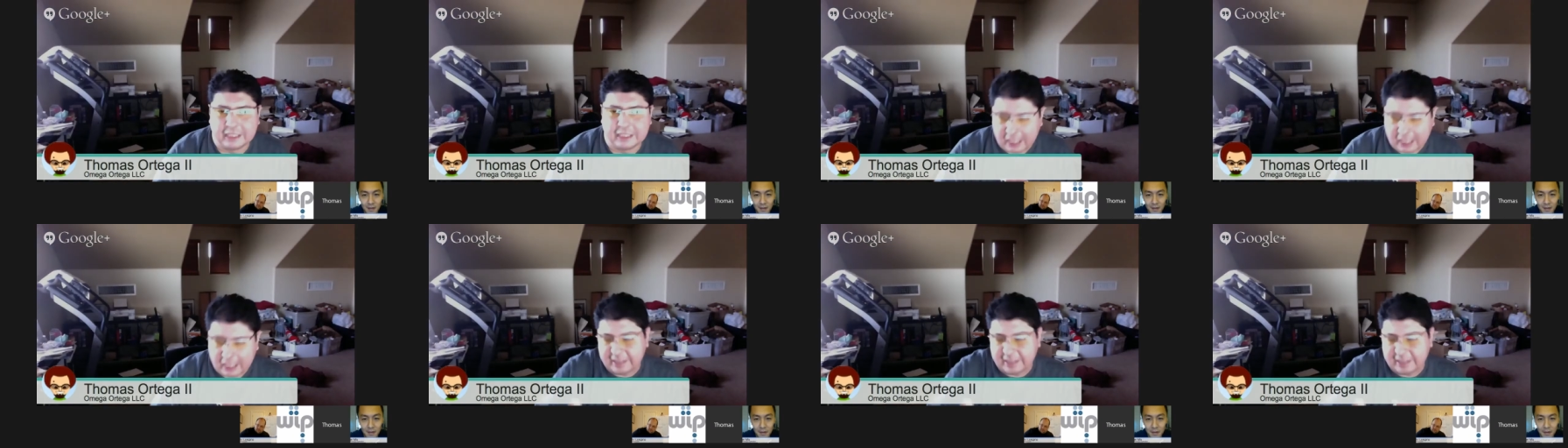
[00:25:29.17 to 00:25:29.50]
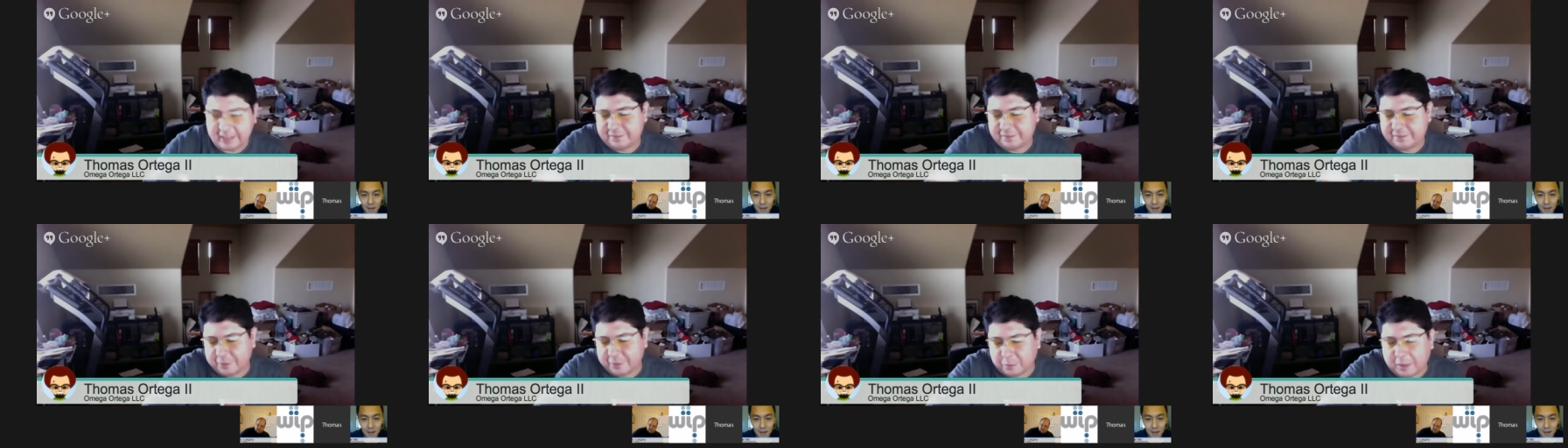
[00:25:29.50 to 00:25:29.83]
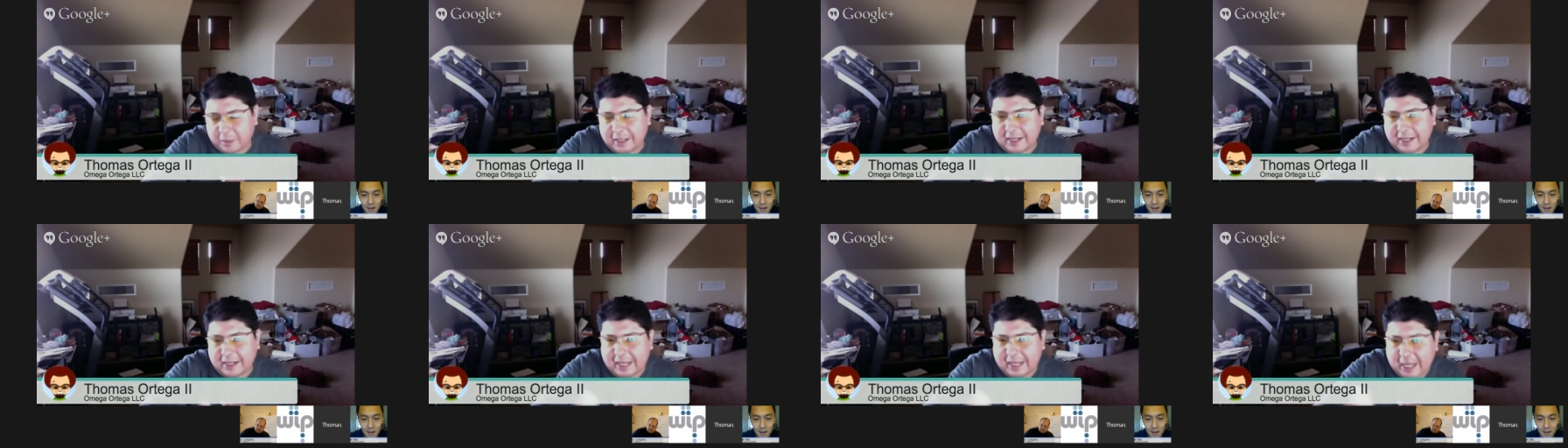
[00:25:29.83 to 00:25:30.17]
And if you
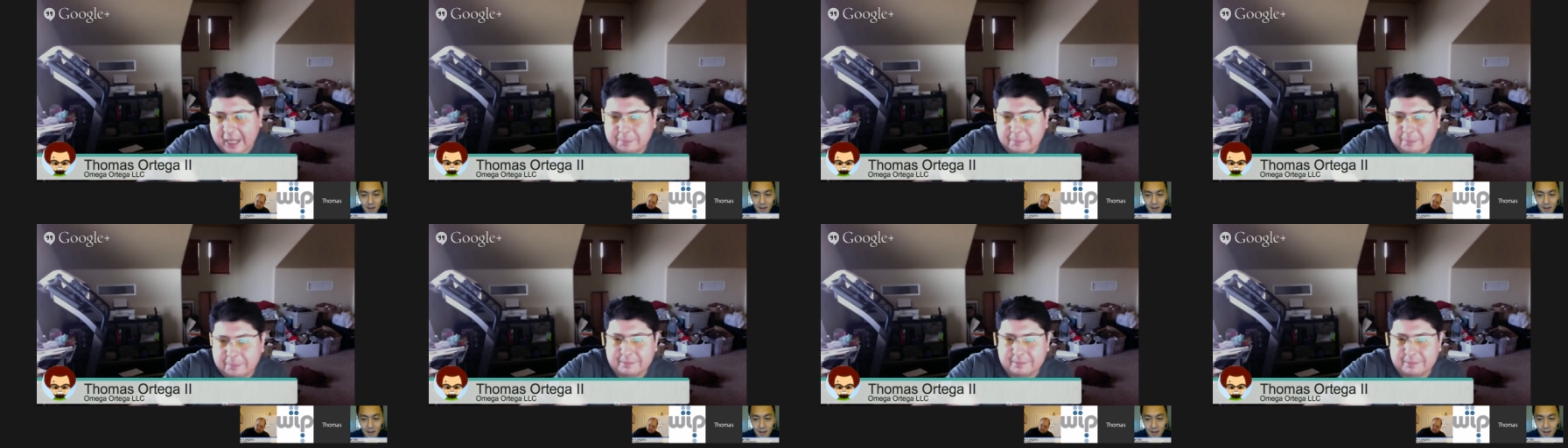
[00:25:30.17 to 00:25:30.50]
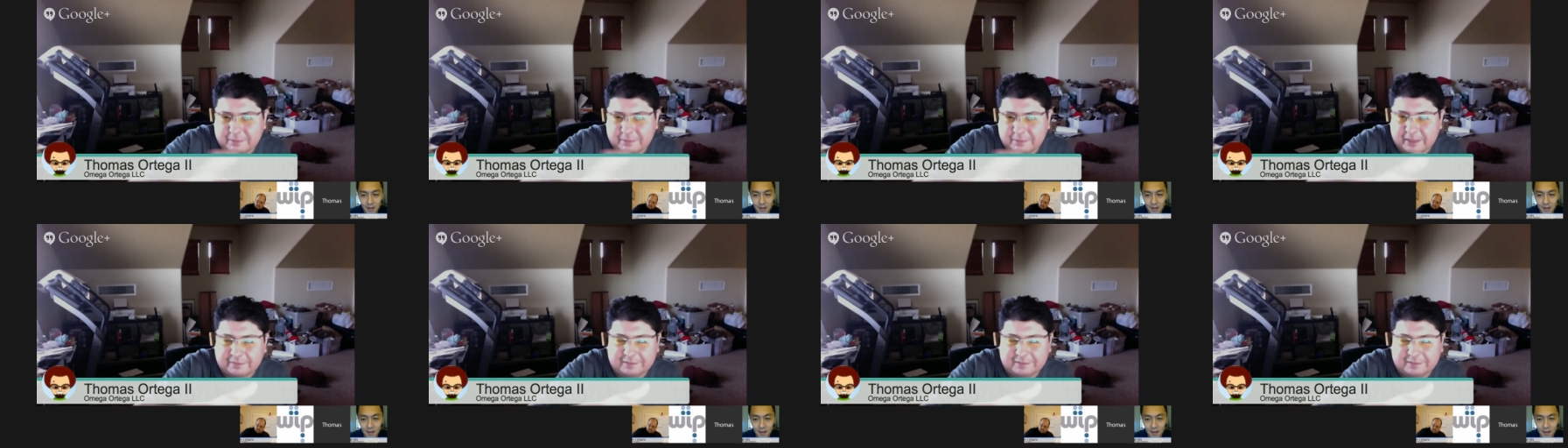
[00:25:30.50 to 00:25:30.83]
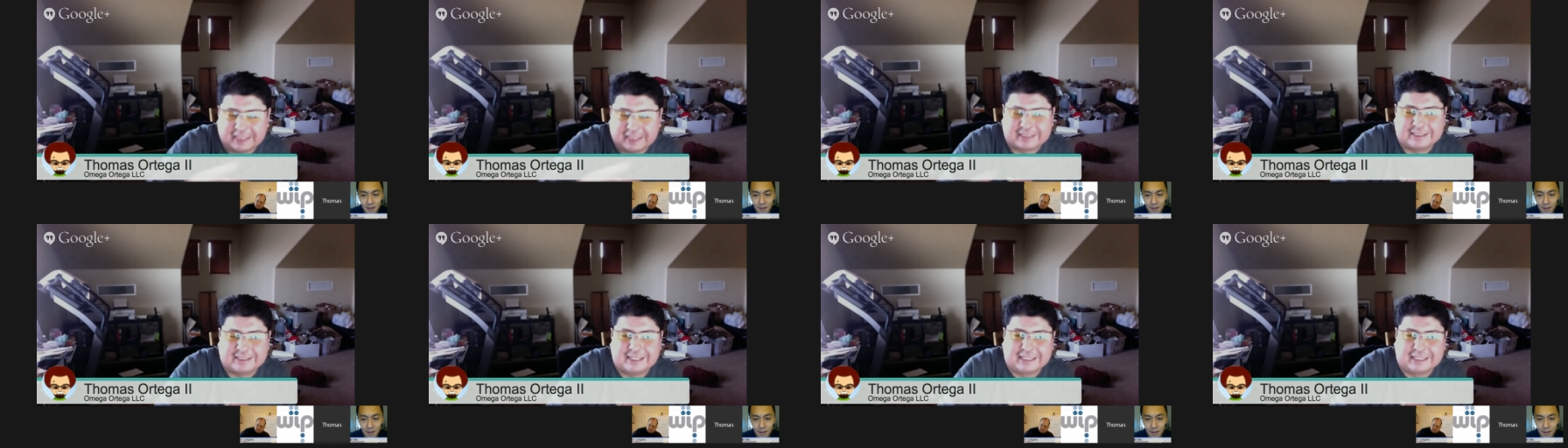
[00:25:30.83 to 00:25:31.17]
want to help,
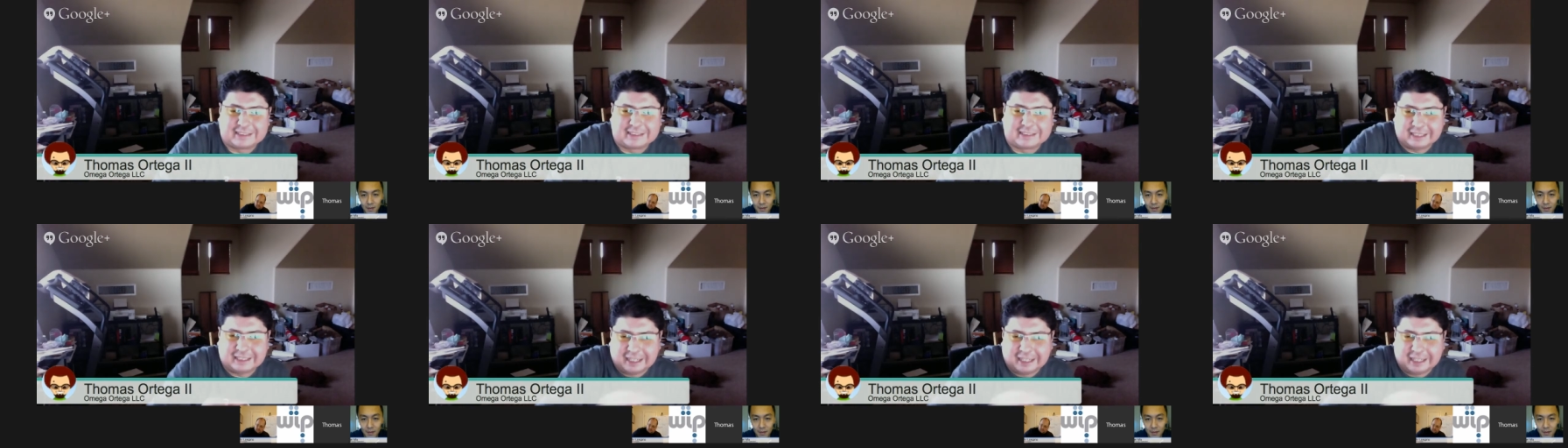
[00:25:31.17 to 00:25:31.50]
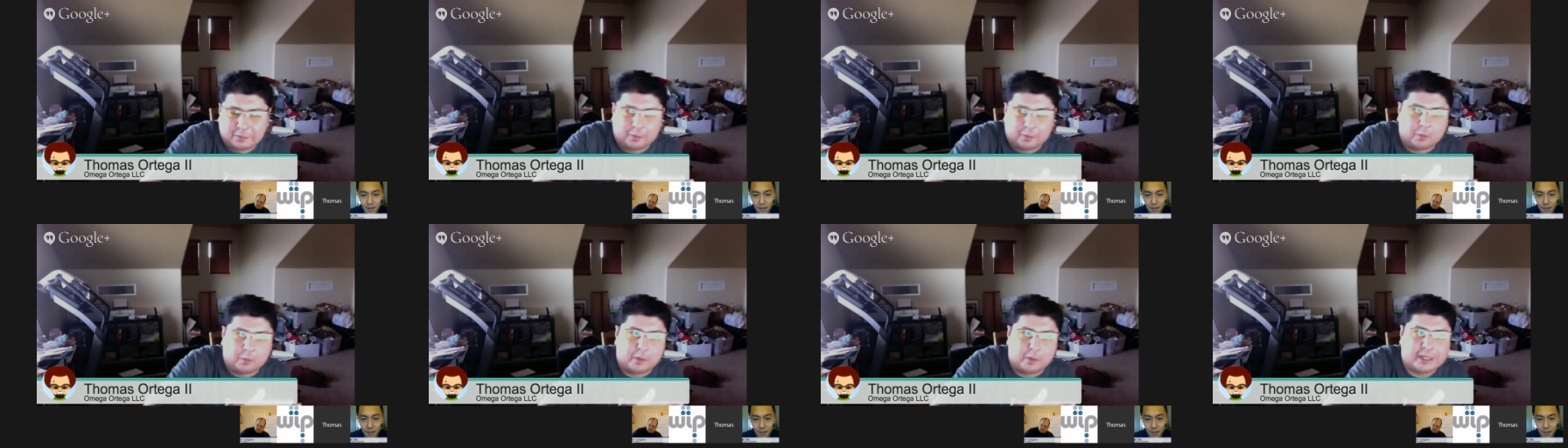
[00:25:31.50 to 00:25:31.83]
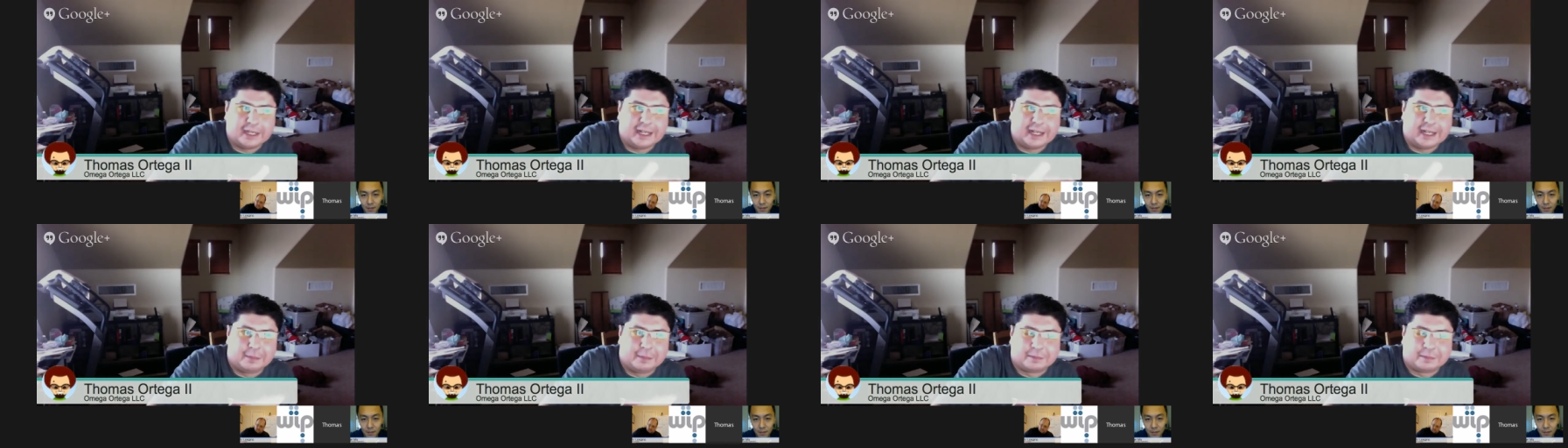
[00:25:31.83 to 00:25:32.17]
that's a way
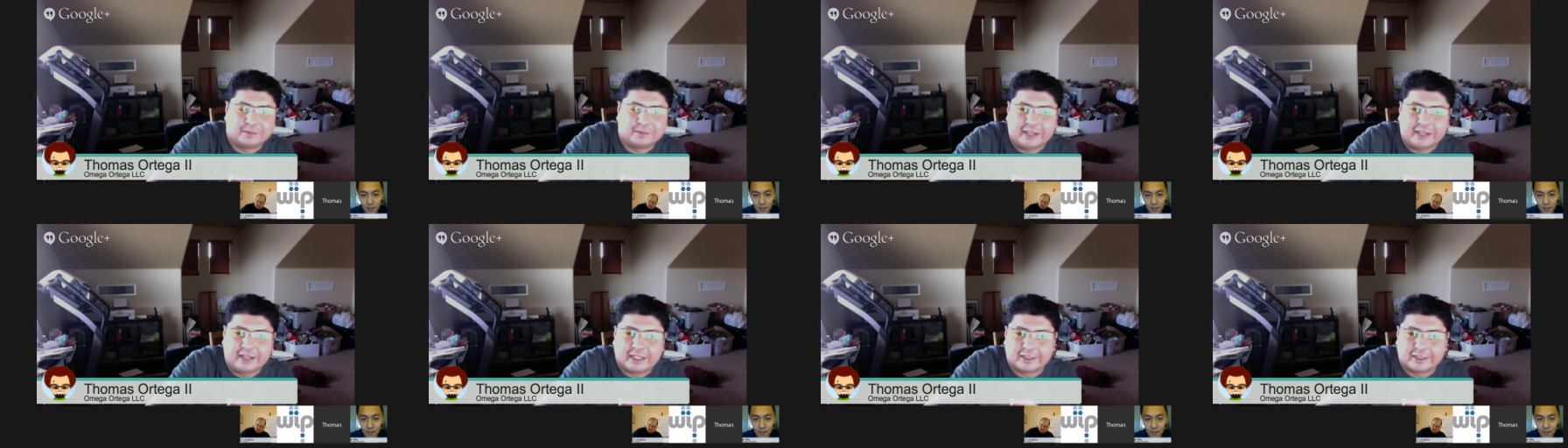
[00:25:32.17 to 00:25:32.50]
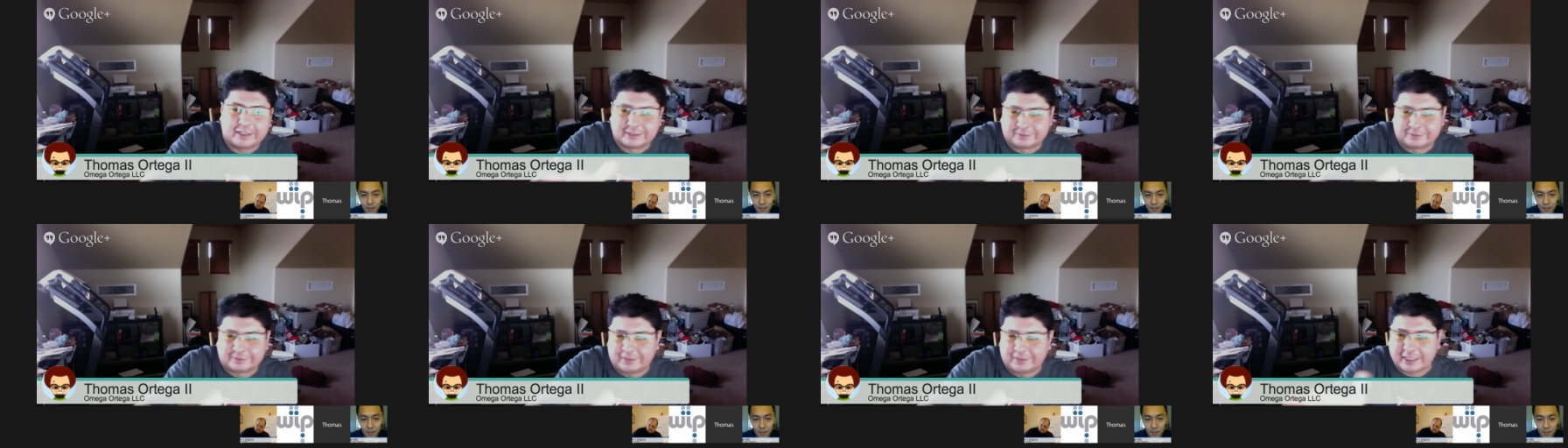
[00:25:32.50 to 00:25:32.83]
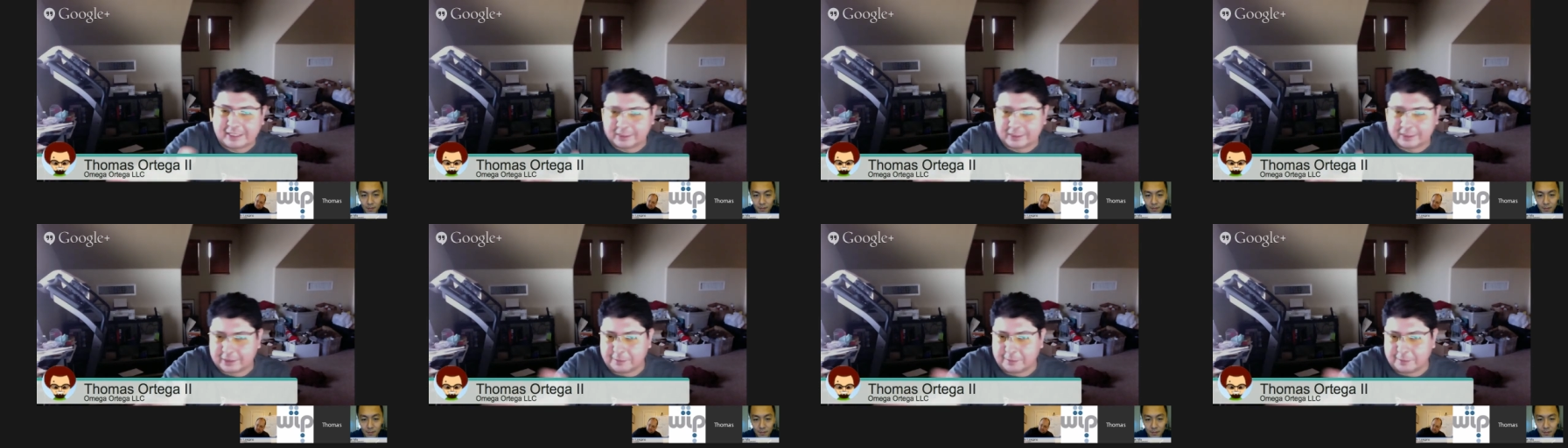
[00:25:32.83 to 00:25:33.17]
to help the fakers fake
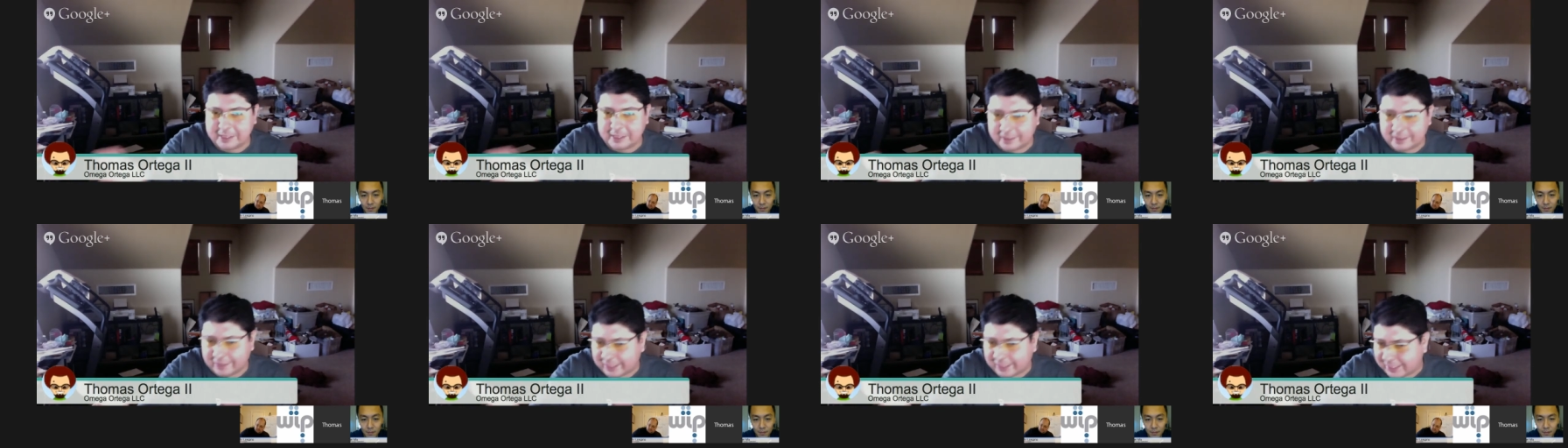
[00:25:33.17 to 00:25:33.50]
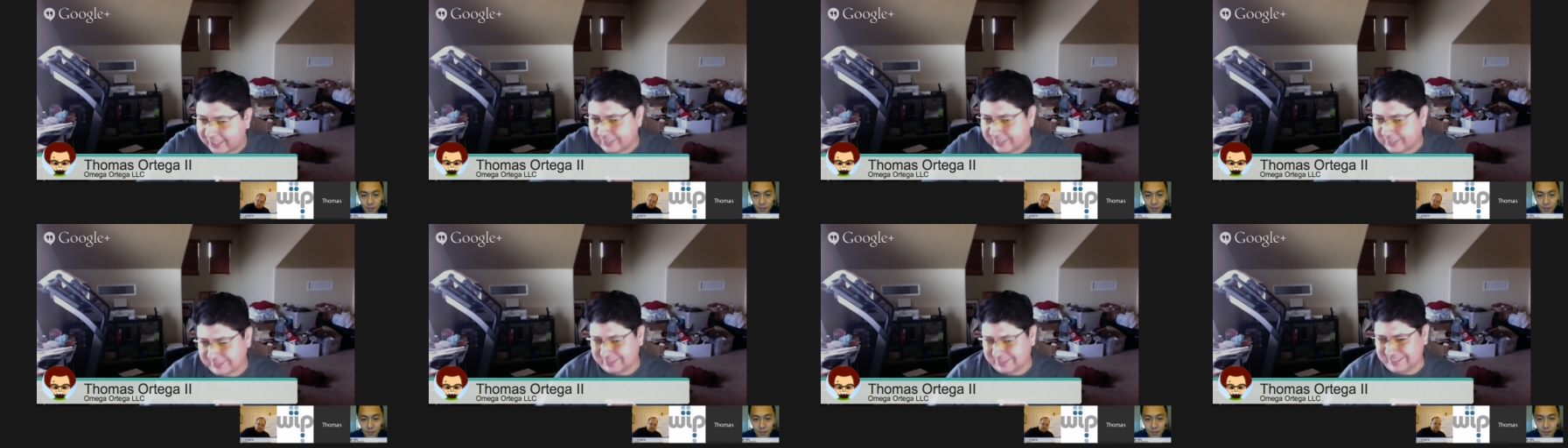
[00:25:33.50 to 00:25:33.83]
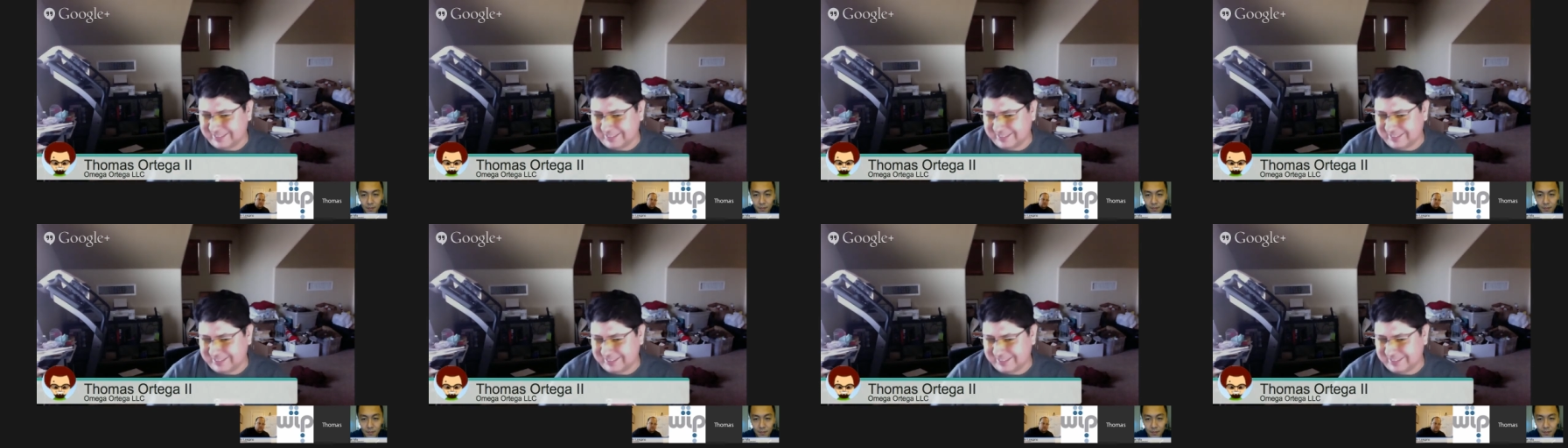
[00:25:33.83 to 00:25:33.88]
a little better, I guess.